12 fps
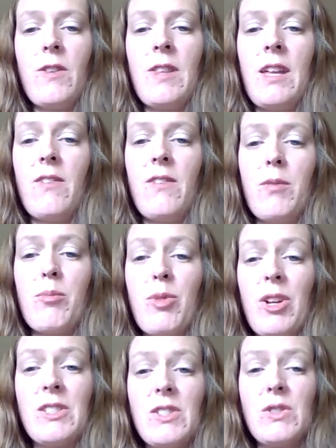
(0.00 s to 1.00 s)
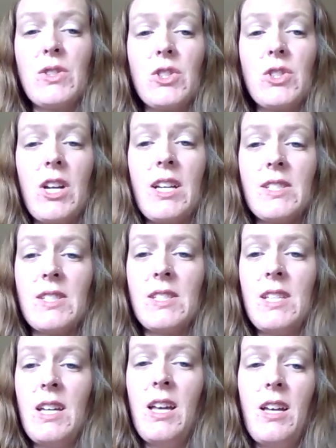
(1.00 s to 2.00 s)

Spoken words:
and that if it brings you stress,